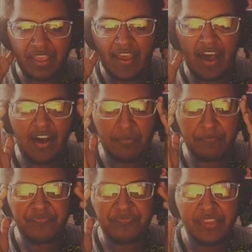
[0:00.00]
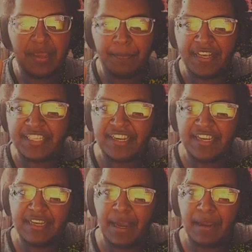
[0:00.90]
Um,
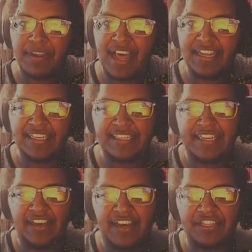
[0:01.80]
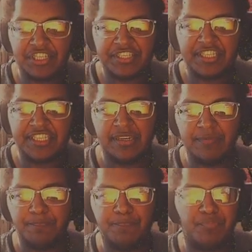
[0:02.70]
basically, my plan is to just
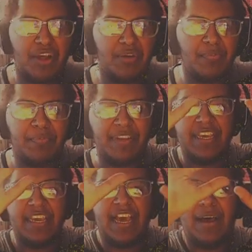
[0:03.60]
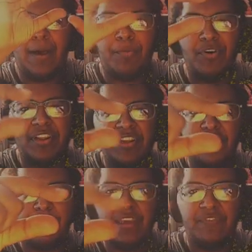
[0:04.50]
probably um, put a little
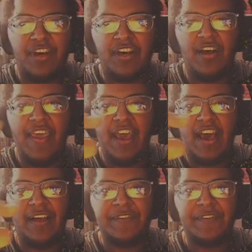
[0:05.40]
bit of a, a,